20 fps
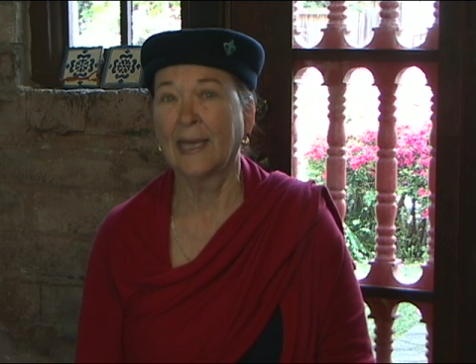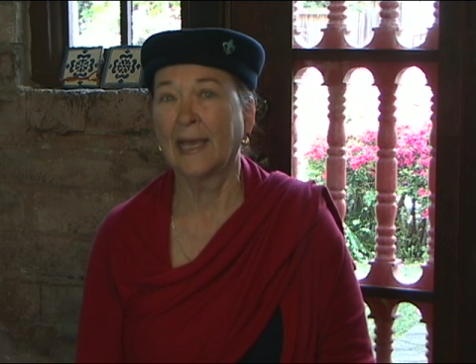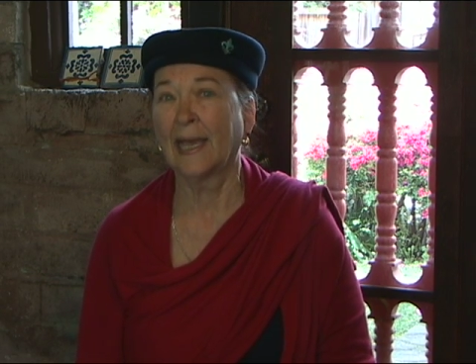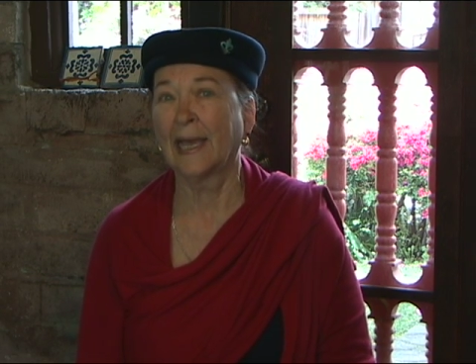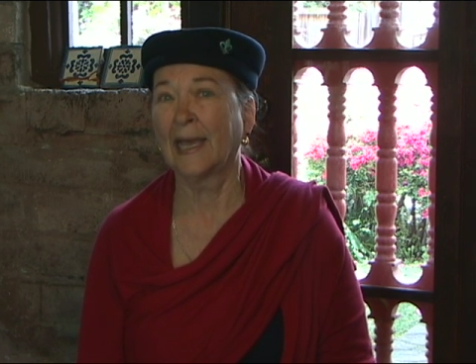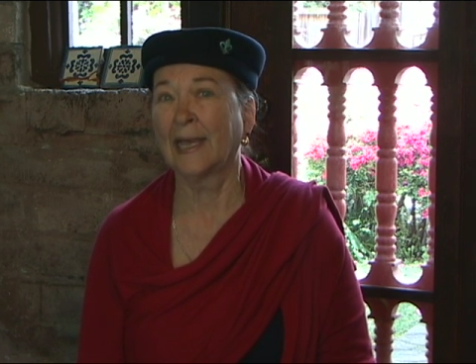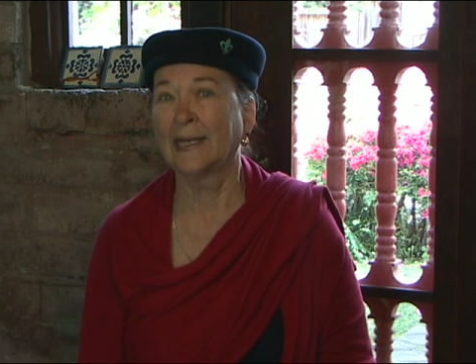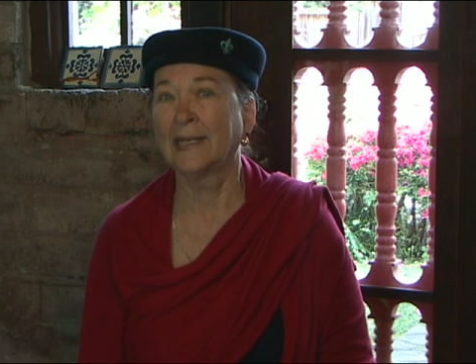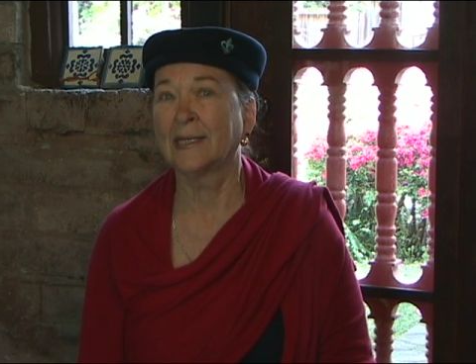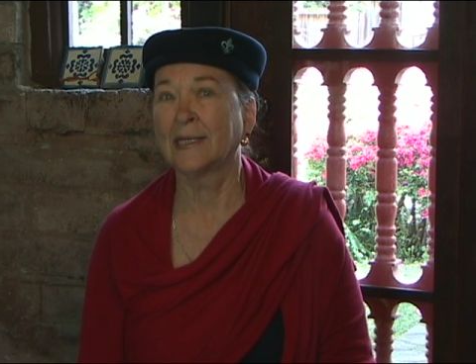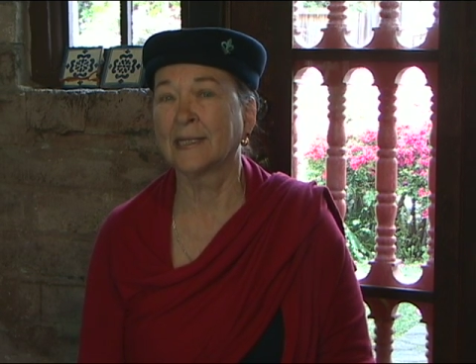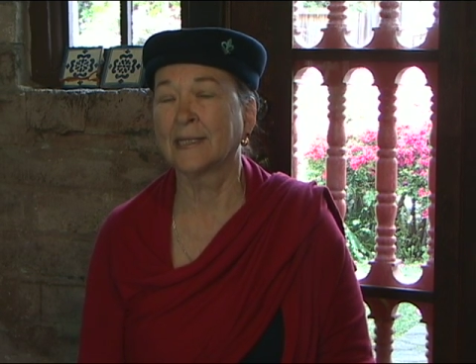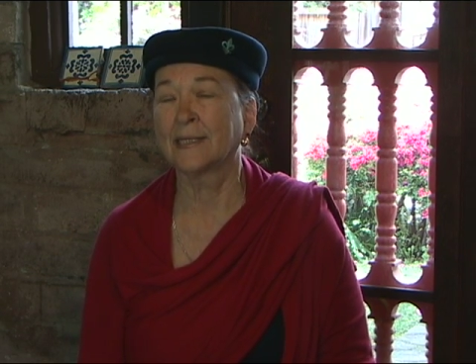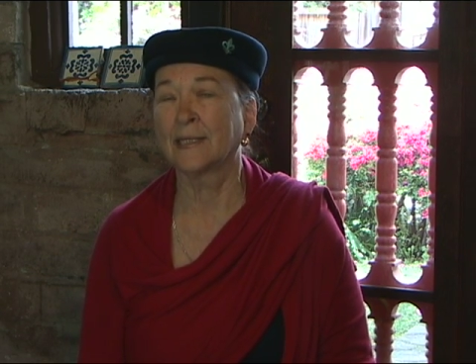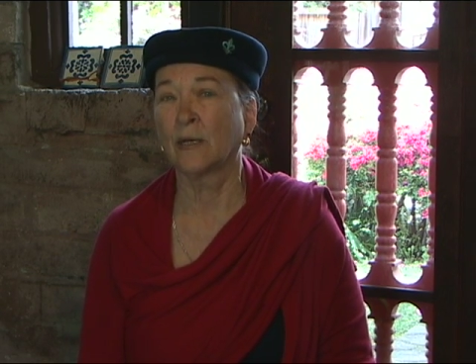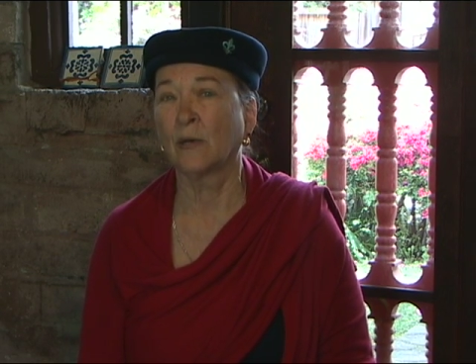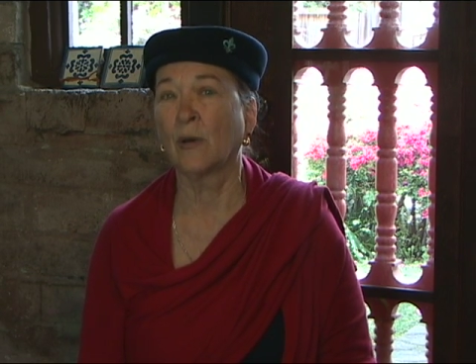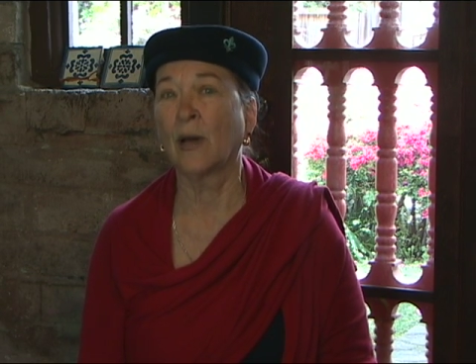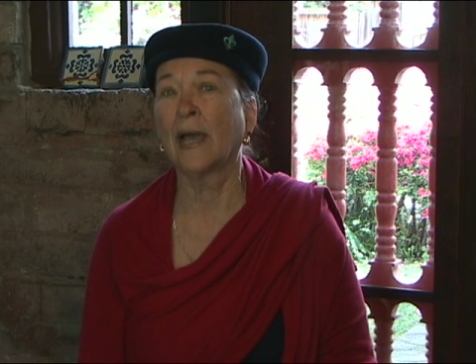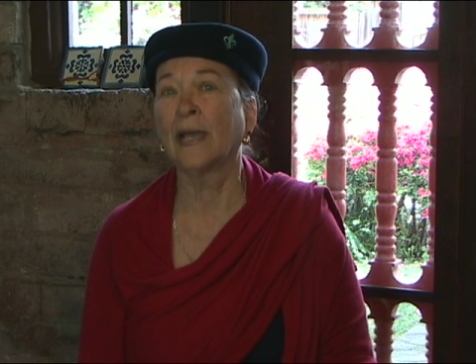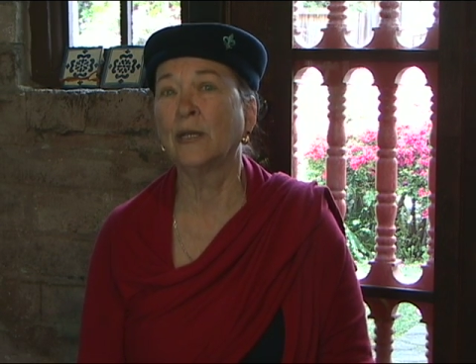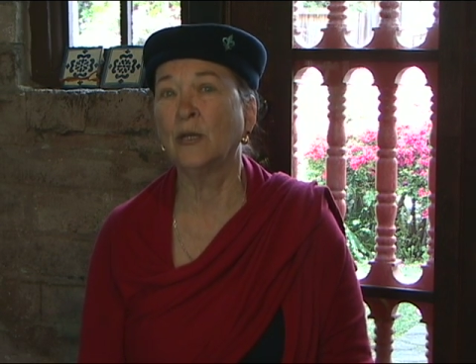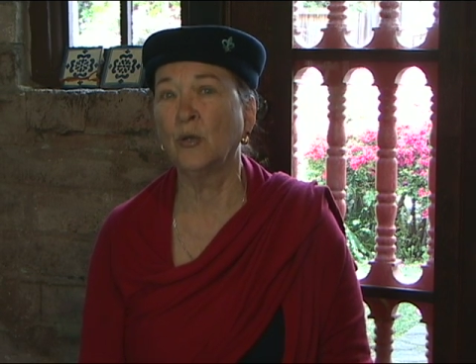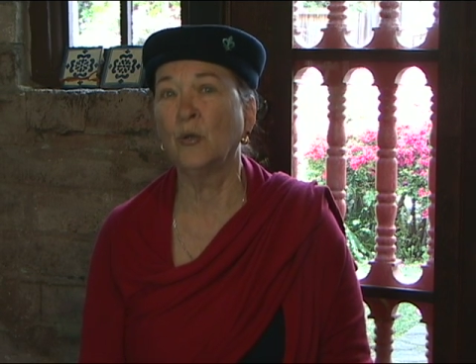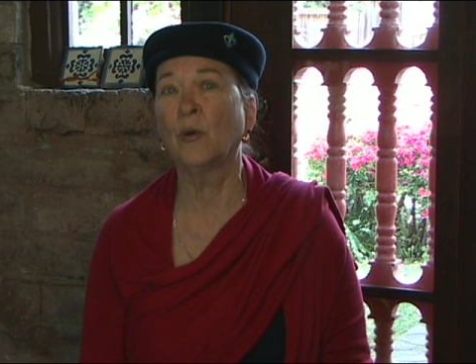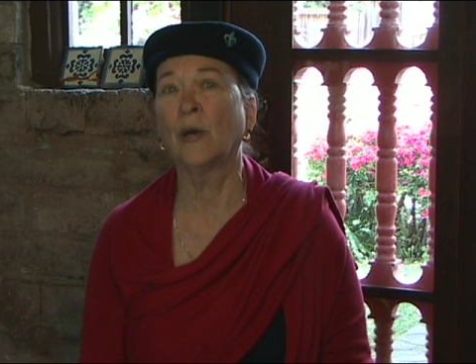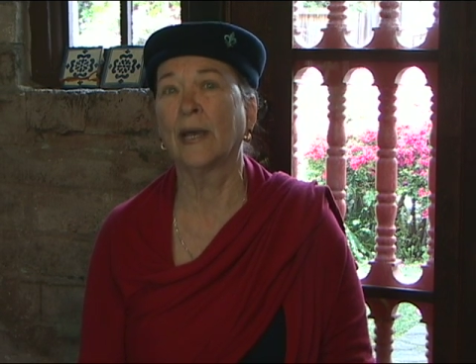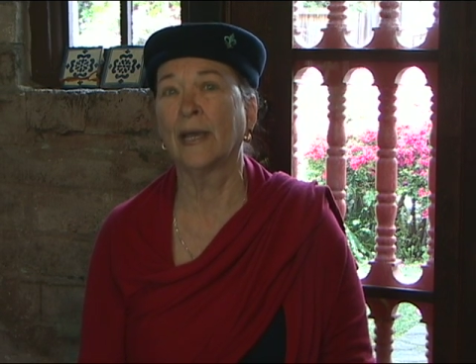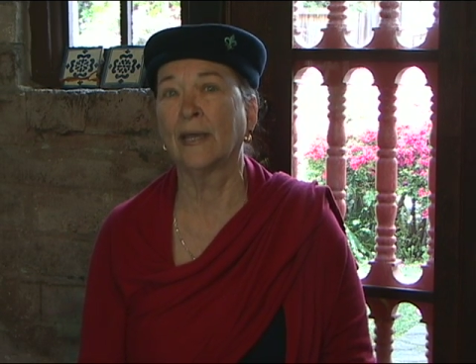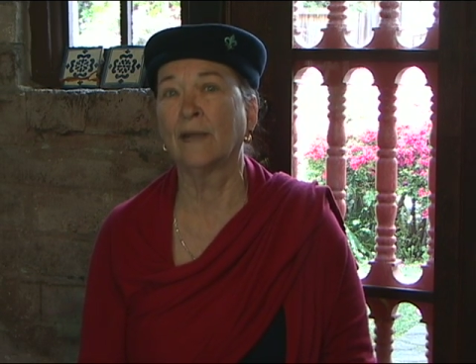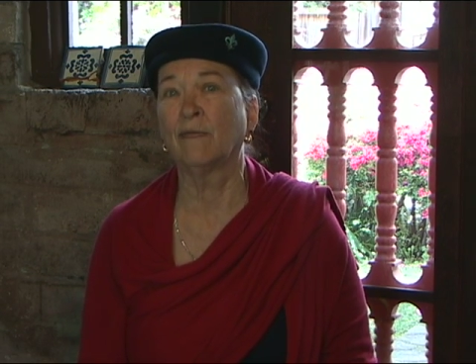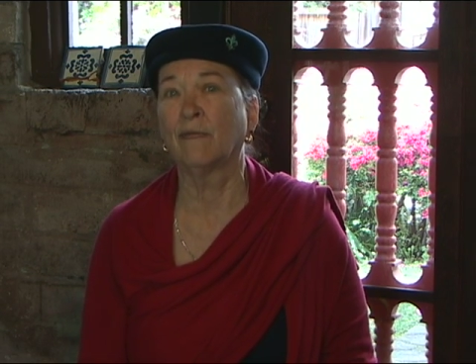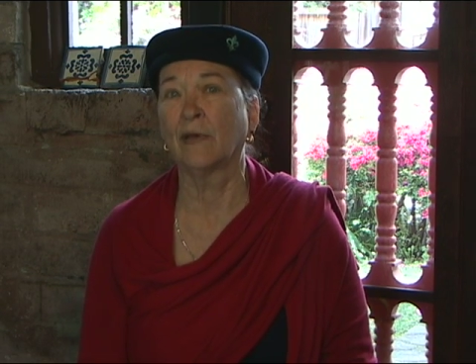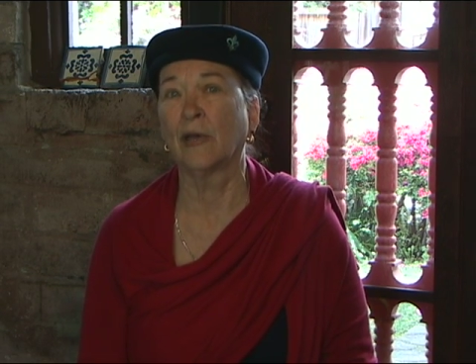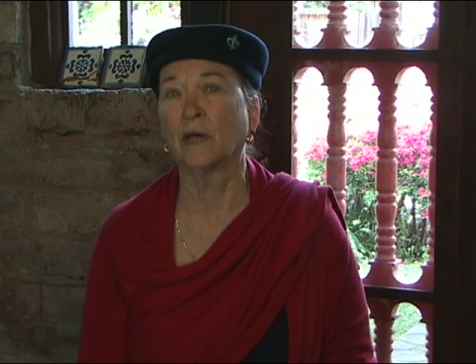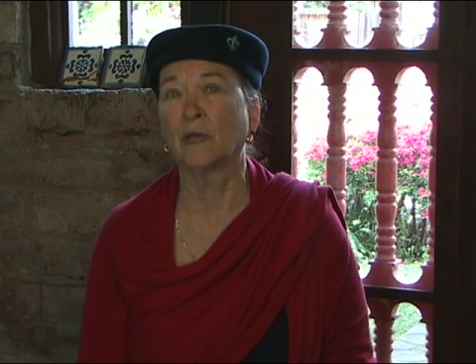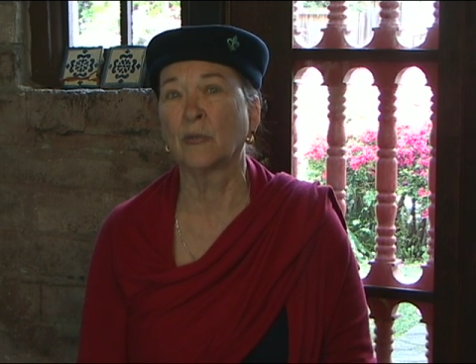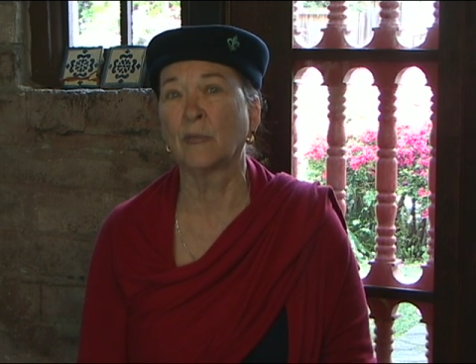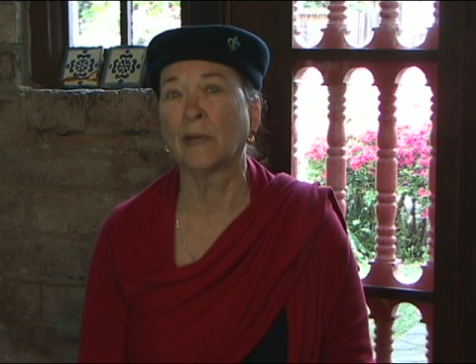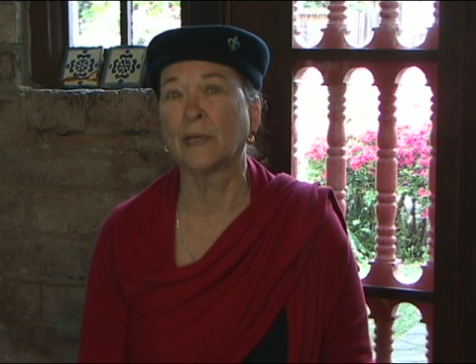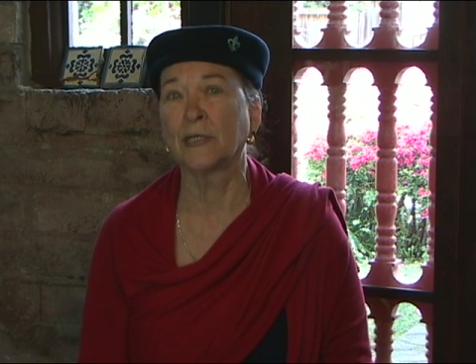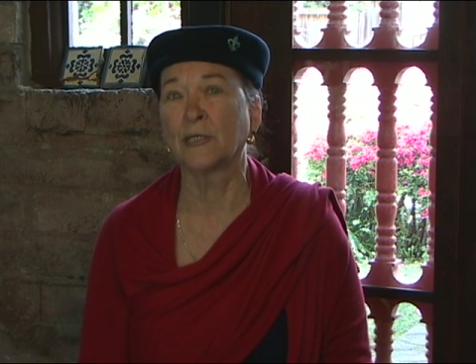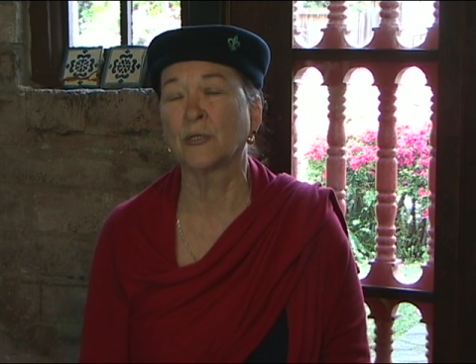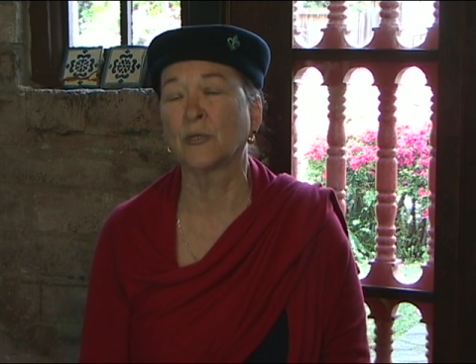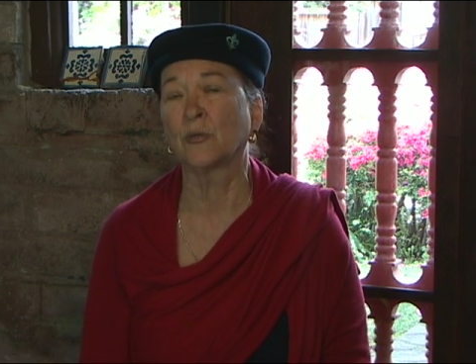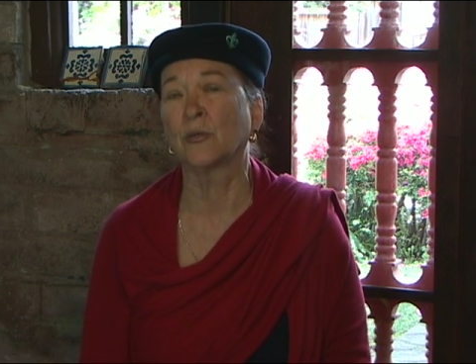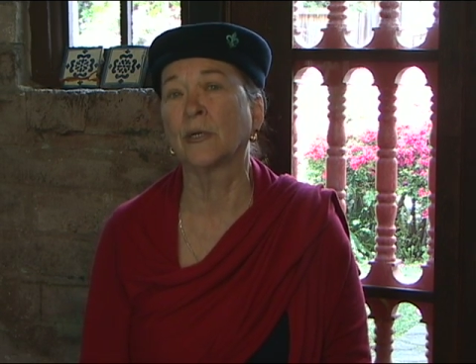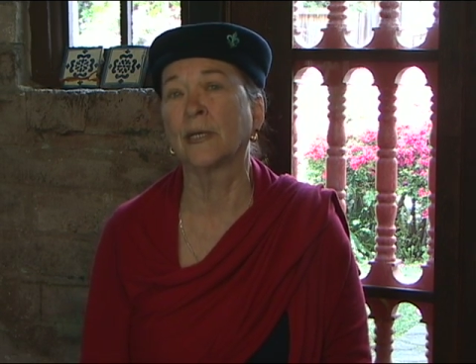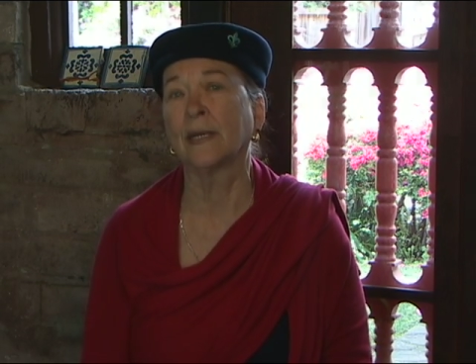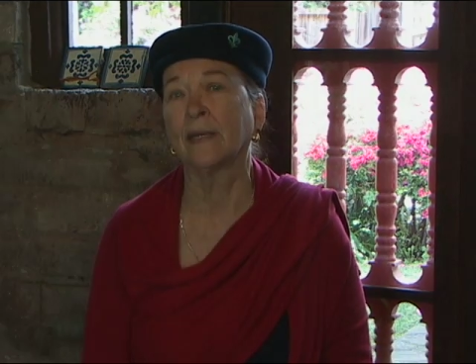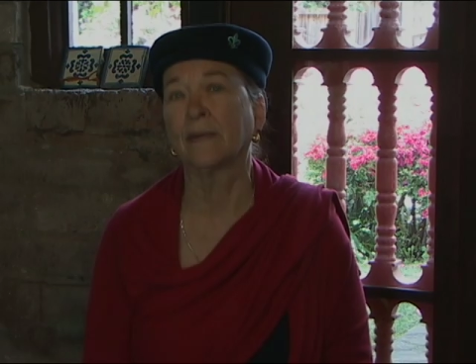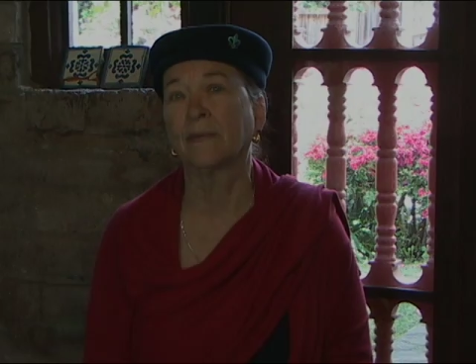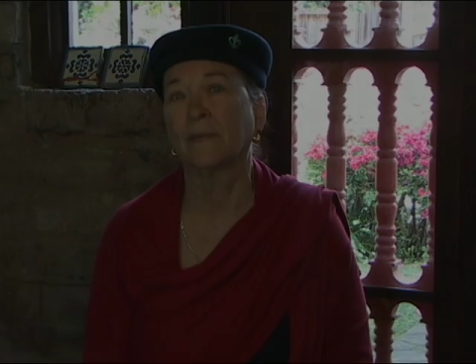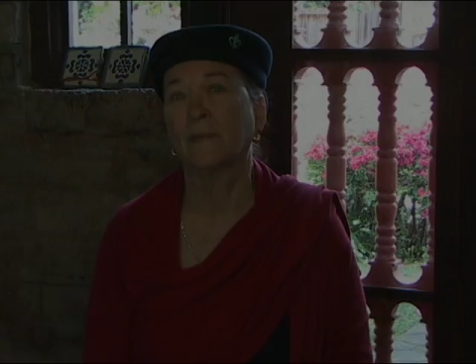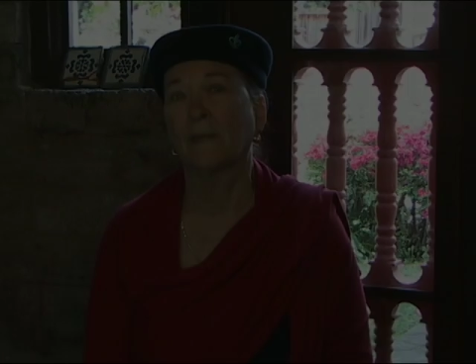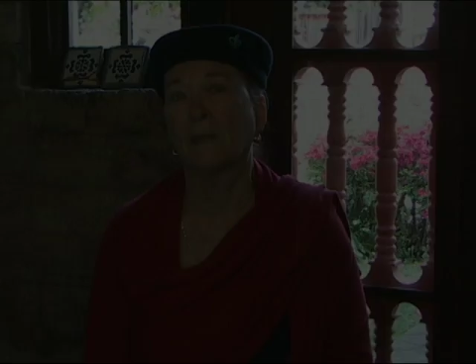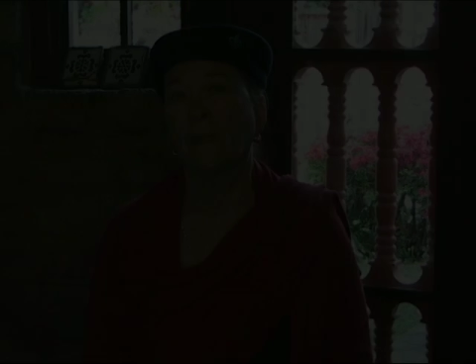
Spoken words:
and so I knew I had found my story.